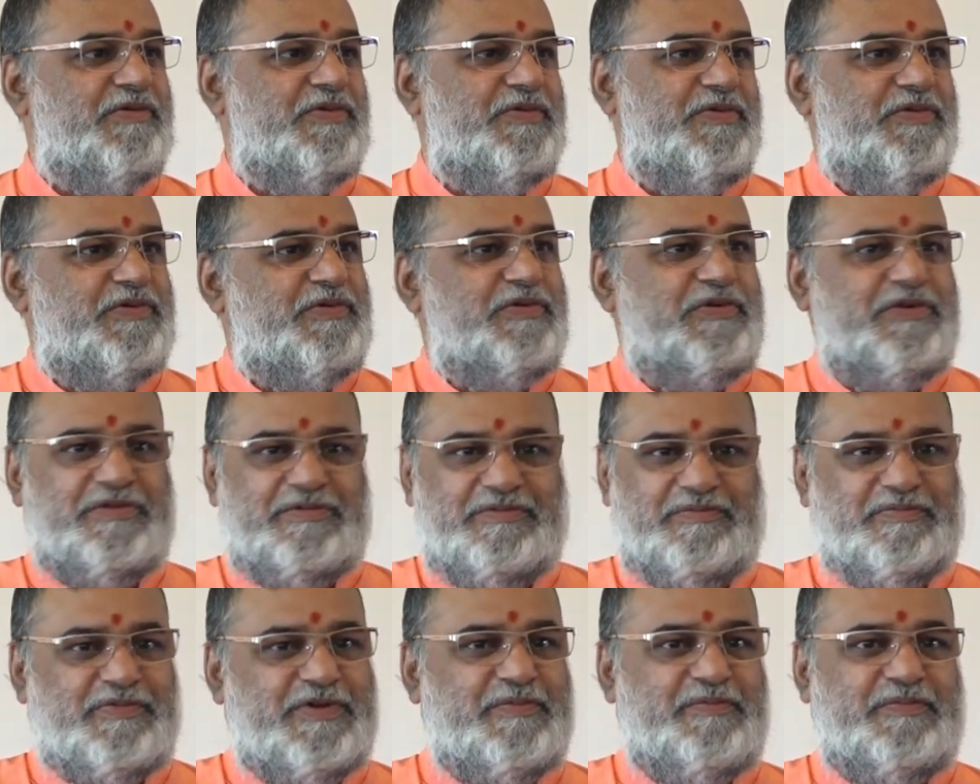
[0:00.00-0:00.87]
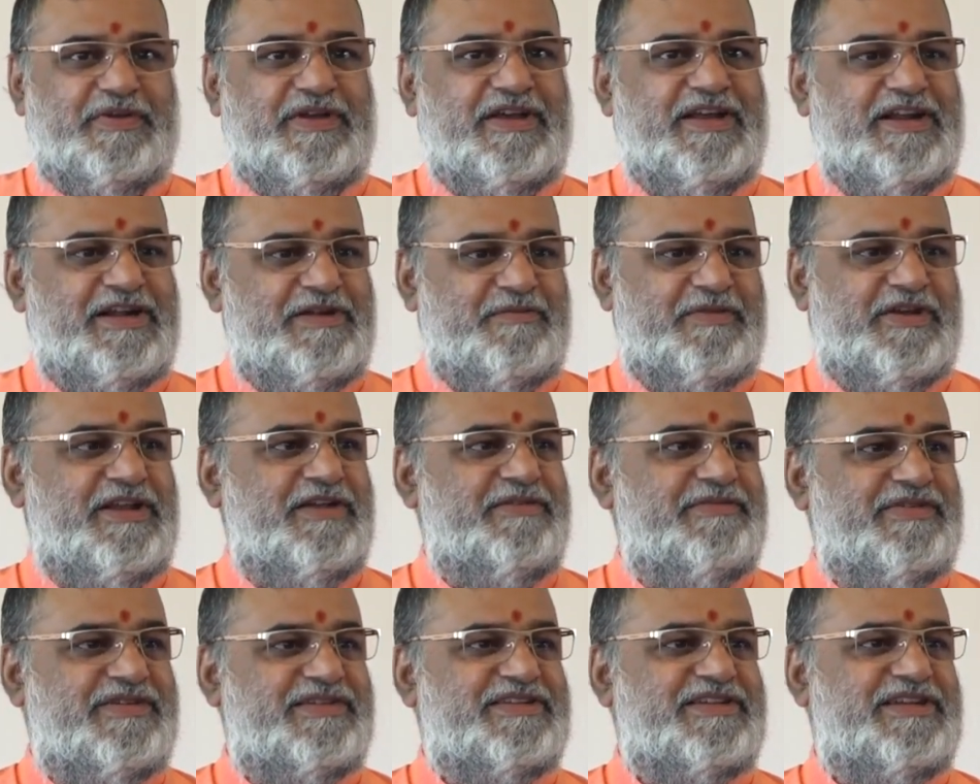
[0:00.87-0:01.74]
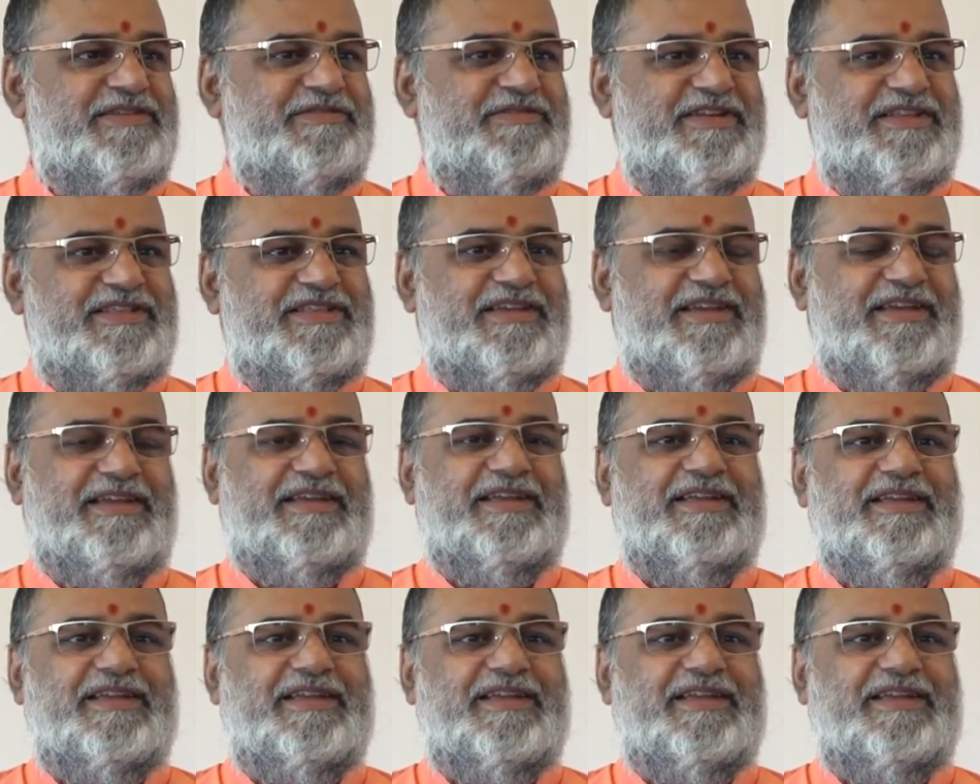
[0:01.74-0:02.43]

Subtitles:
who could prepare and manifest everything.